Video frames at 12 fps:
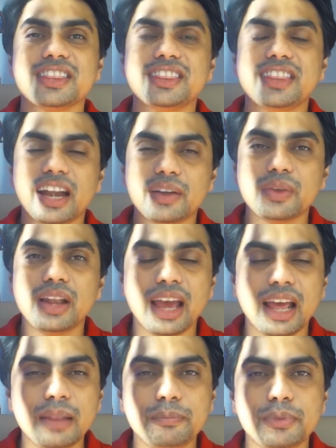that will
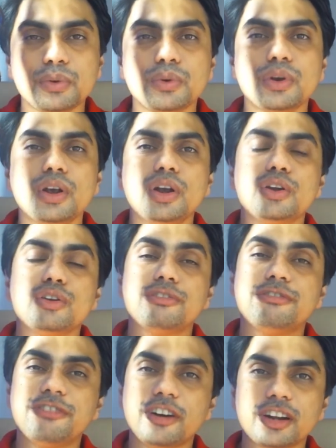help you to
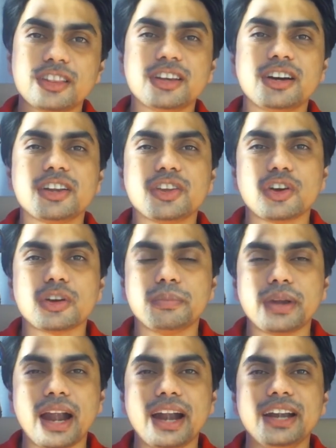further your
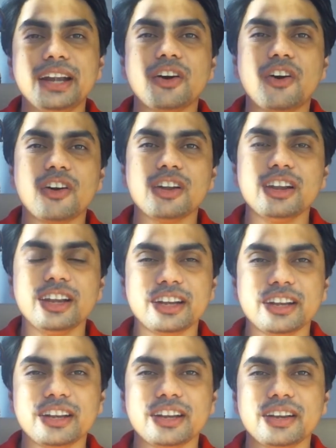brand on
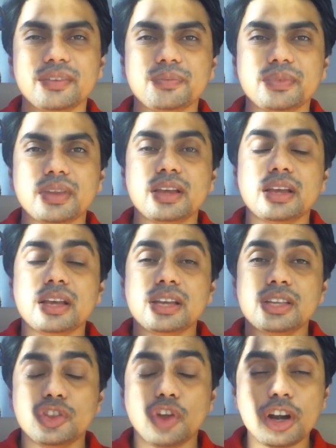LinkedIn.
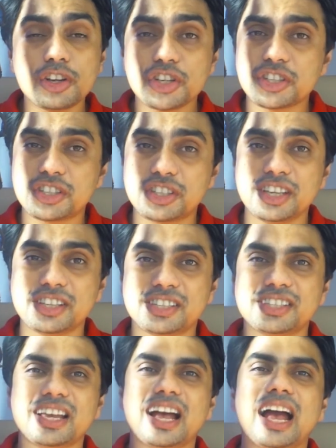Not just
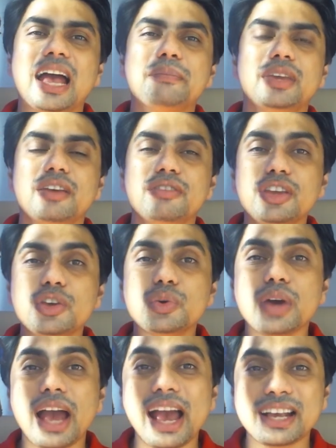this, I'm giving
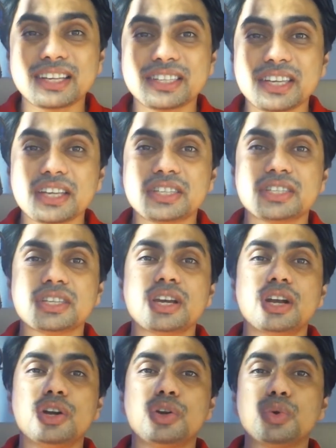you access
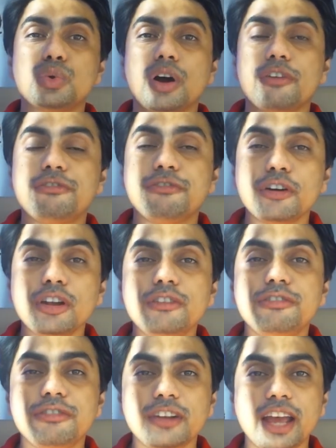to a
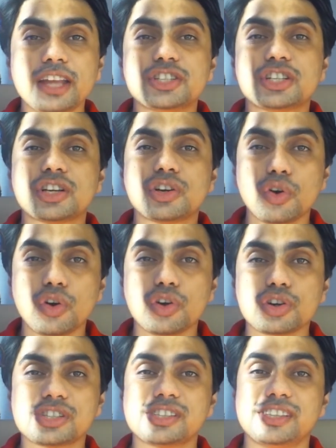full-fledged
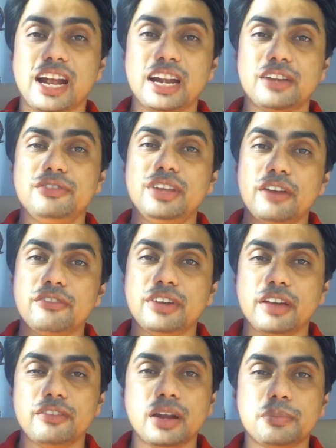course that we have
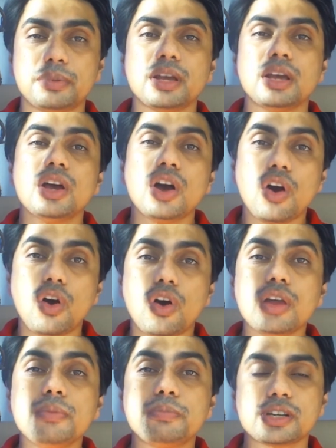developed
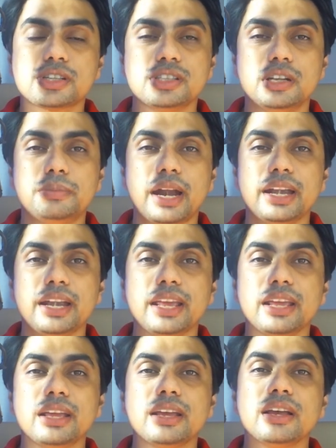on personal
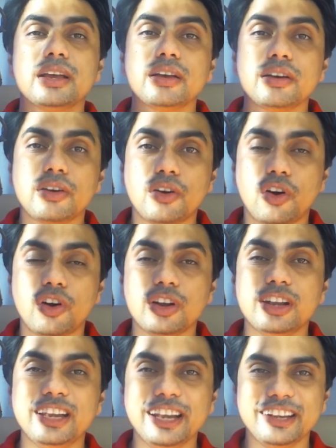branding
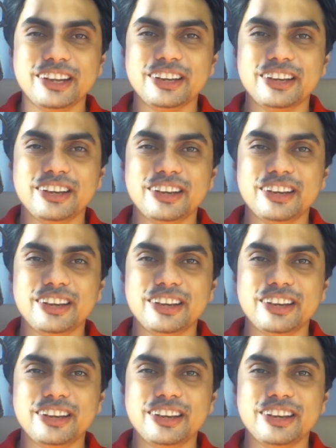on LinkedIn.